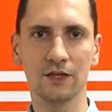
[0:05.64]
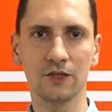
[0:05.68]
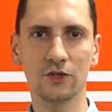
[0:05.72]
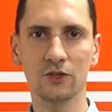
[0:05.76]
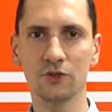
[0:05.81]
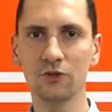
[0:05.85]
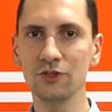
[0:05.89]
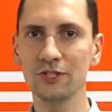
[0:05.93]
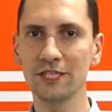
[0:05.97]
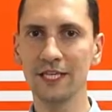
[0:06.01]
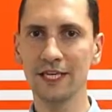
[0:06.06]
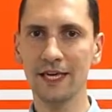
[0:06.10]

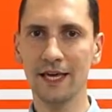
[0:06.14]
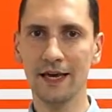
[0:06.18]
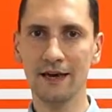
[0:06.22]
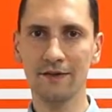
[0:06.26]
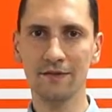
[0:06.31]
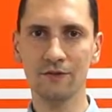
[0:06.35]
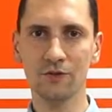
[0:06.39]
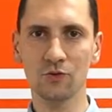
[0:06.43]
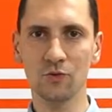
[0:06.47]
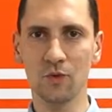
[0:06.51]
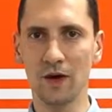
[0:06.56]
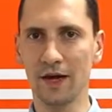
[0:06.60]
Good day
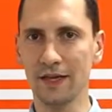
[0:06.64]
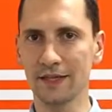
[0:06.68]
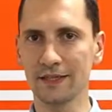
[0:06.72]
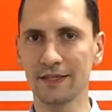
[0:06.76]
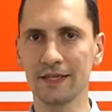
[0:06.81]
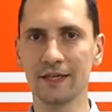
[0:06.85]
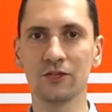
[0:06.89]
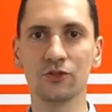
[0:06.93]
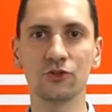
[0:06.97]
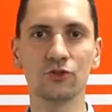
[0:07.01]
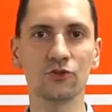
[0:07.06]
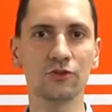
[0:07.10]
everyone.
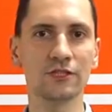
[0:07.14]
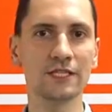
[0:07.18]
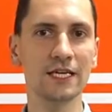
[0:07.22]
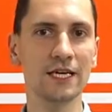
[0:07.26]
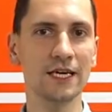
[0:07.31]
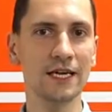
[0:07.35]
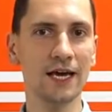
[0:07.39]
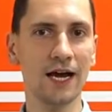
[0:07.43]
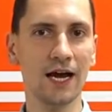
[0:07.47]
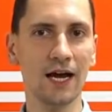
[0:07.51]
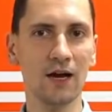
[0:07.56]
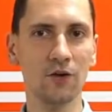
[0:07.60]

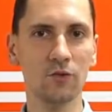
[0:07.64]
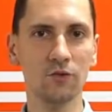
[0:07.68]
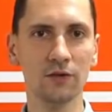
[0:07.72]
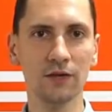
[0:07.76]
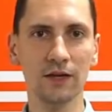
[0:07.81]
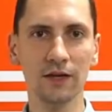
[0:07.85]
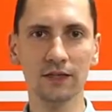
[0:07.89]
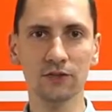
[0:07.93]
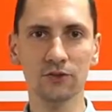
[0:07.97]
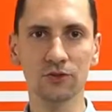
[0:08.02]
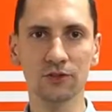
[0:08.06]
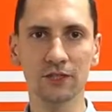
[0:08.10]
Today I
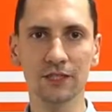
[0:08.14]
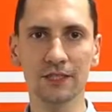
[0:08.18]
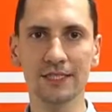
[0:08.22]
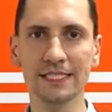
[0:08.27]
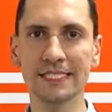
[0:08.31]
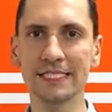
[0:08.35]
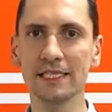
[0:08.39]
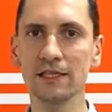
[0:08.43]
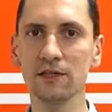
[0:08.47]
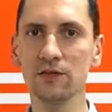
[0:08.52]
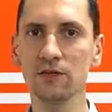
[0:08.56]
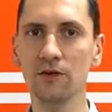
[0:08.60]
would like to
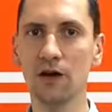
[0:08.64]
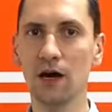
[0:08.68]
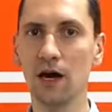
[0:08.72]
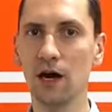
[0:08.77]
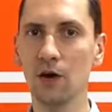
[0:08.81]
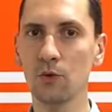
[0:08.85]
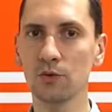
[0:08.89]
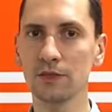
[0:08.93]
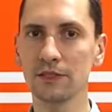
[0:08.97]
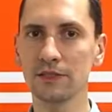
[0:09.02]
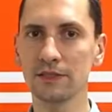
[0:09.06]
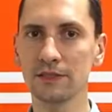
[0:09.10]

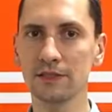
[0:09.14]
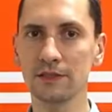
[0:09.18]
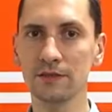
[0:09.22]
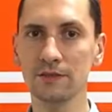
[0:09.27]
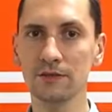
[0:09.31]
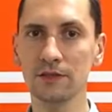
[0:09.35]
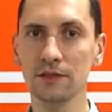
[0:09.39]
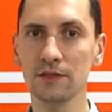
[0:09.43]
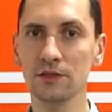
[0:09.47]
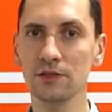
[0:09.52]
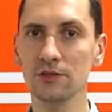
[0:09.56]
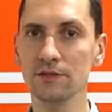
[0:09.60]
continue our
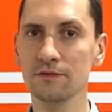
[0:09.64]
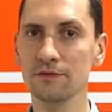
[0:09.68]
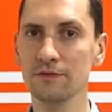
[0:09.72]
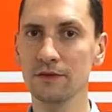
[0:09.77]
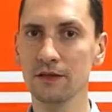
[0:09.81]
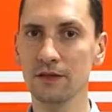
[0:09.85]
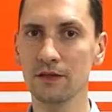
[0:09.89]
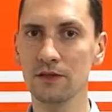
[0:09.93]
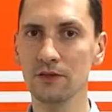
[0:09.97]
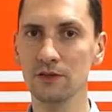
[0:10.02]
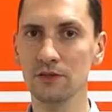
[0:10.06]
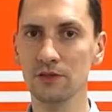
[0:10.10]
series of
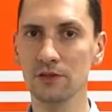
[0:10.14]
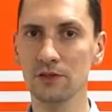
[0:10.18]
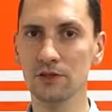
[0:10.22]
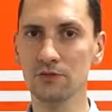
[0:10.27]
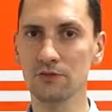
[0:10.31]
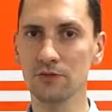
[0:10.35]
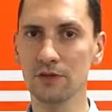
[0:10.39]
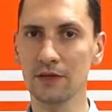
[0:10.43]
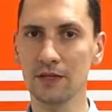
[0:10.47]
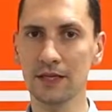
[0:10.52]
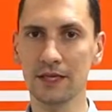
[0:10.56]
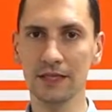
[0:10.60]
videos
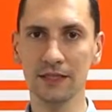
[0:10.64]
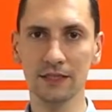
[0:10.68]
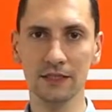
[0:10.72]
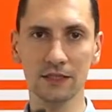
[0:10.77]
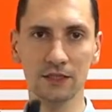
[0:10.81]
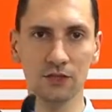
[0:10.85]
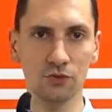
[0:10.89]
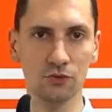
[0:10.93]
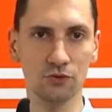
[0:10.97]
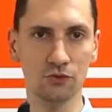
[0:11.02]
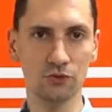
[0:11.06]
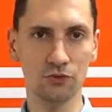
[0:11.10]

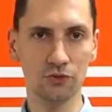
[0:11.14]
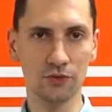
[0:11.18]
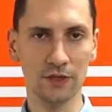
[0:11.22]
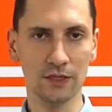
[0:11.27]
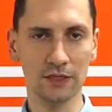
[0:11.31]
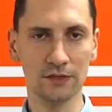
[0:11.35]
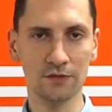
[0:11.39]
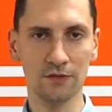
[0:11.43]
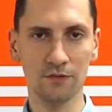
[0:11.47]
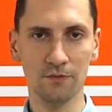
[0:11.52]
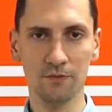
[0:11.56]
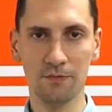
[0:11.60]
related to
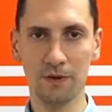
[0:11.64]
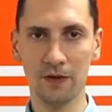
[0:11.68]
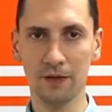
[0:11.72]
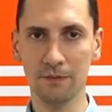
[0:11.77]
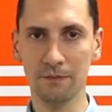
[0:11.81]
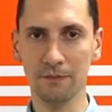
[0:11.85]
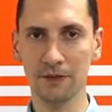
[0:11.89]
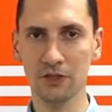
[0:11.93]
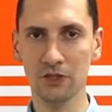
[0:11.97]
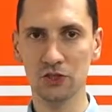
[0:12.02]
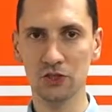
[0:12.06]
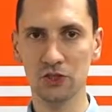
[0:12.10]
transfer
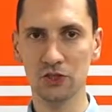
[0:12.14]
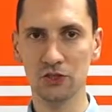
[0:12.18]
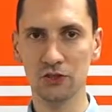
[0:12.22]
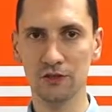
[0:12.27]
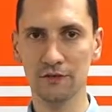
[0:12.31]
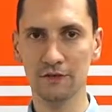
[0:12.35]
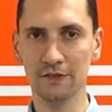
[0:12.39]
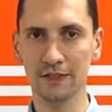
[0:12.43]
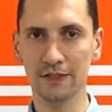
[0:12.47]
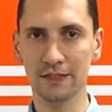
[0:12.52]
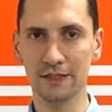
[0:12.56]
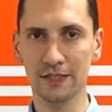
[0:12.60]
pump
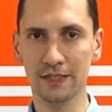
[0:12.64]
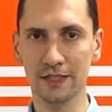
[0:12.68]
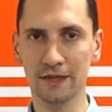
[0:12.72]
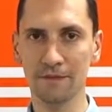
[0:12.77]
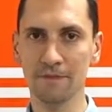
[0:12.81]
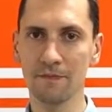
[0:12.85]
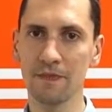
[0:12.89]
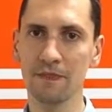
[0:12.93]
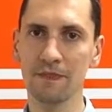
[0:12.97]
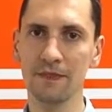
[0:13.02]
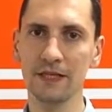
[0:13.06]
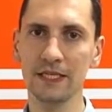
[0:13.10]
servicing.
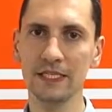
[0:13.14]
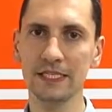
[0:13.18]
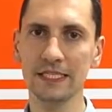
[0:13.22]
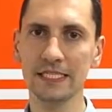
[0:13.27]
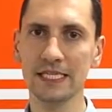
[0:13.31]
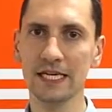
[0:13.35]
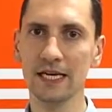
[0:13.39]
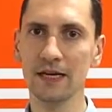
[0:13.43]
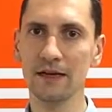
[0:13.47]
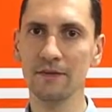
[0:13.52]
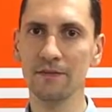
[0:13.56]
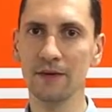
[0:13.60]

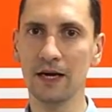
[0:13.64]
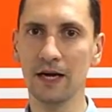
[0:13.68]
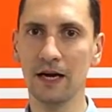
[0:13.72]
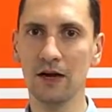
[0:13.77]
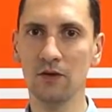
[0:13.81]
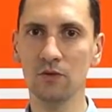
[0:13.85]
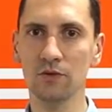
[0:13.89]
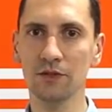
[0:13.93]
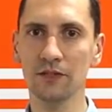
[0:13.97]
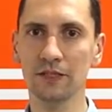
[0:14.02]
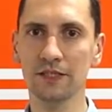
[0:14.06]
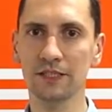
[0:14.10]
This time
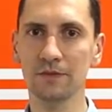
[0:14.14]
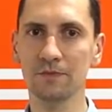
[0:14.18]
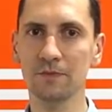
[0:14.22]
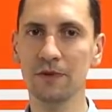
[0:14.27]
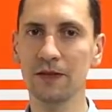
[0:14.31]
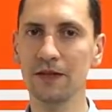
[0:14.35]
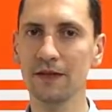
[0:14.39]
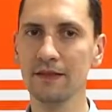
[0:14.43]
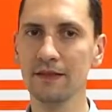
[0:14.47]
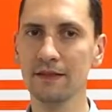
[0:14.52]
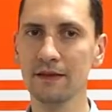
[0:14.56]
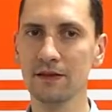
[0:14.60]
I will
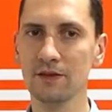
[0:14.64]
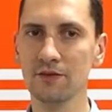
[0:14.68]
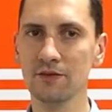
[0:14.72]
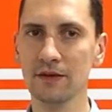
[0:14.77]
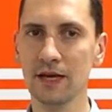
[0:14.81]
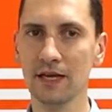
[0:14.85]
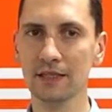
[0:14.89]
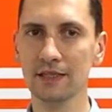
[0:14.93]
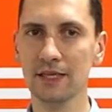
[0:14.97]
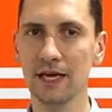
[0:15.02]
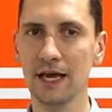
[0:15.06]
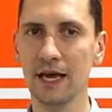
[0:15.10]
explain the
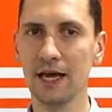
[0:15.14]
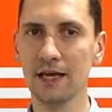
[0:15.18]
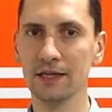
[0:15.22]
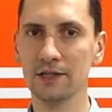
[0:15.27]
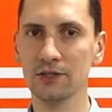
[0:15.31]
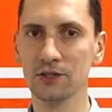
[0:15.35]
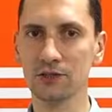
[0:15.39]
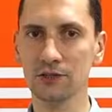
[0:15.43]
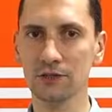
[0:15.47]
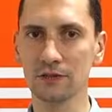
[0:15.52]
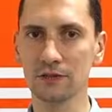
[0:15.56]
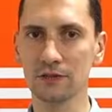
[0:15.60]
correct
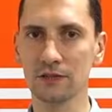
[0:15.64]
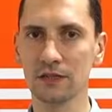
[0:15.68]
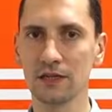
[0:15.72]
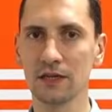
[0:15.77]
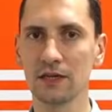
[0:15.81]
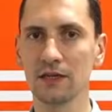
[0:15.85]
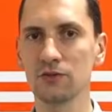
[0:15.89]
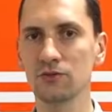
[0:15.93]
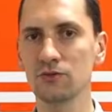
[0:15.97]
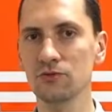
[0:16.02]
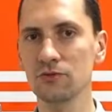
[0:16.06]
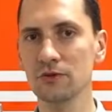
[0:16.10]
action to
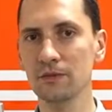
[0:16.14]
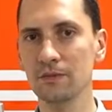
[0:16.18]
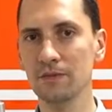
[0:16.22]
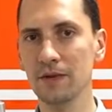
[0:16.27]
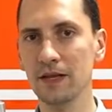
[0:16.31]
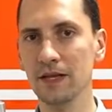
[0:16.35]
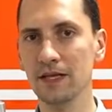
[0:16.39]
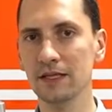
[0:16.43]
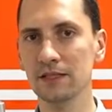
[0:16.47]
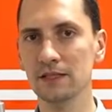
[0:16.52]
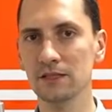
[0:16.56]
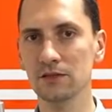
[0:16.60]
replace
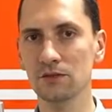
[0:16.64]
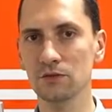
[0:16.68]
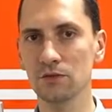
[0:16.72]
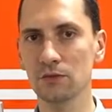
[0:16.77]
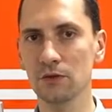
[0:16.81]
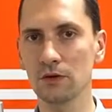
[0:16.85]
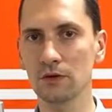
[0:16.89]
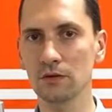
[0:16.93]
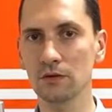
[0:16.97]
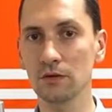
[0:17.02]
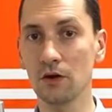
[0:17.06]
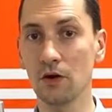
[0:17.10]
worn or
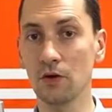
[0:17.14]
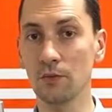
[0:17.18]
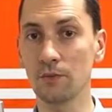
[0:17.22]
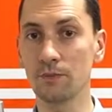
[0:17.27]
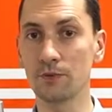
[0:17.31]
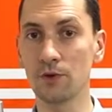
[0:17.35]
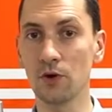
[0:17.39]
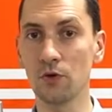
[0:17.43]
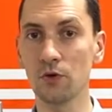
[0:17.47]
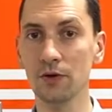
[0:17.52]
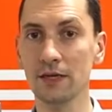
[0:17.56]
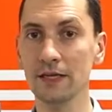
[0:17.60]
broken
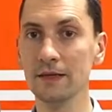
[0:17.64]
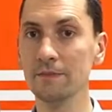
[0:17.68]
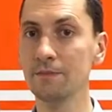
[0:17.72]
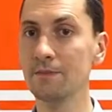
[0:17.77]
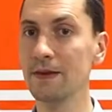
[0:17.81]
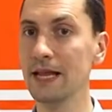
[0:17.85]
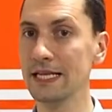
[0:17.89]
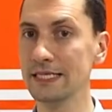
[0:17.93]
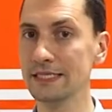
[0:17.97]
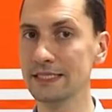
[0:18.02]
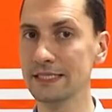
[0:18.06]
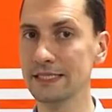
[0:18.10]
plastic
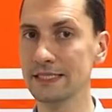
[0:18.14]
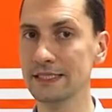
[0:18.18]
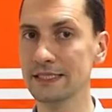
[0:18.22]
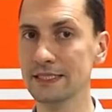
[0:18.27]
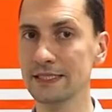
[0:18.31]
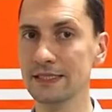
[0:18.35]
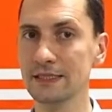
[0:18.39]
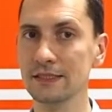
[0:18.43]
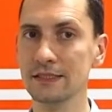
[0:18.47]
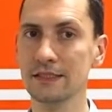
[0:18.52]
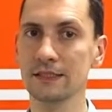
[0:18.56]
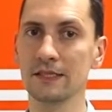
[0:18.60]
seals
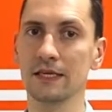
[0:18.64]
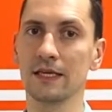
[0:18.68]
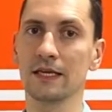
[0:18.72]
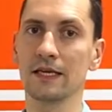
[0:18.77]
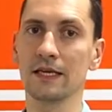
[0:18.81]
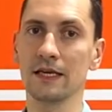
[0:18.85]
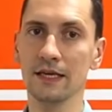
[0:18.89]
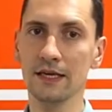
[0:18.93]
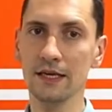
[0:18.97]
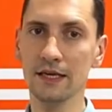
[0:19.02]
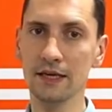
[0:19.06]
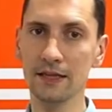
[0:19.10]

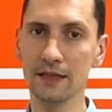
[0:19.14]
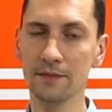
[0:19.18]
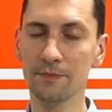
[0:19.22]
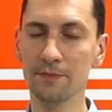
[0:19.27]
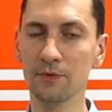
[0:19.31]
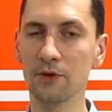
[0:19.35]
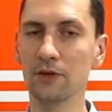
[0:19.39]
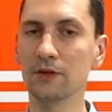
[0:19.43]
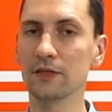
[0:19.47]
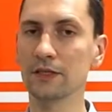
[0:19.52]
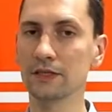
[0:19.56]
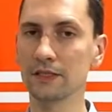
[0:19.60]
in the
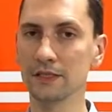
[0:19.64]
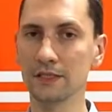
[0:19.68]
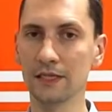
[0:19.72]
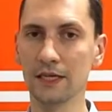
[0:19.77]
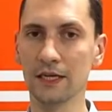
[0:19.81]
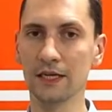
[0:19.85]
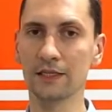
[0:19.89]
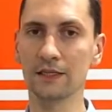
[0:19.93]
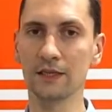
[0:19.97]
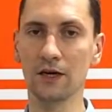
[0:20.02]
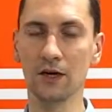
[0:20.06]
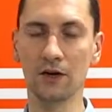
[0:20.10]
product side
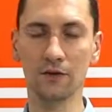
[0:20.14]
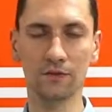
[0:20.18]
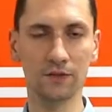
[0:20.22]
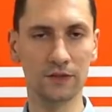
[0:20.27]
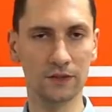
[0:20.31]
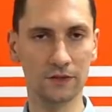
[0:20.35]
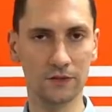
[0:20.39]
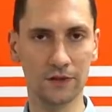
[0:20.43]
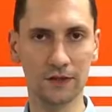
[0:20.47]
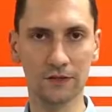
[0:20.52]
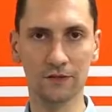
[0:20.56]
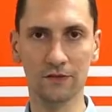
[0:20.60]
of the
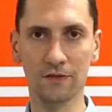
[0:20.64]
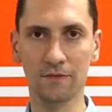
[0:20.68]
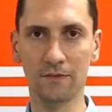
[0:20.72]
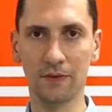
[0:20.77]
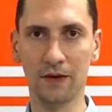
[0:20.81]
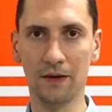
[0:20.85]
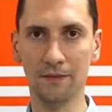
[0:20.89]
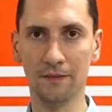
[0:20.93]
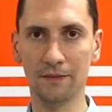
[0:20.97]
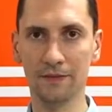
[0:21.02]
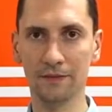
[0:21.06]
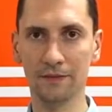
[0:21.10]
transfer pump.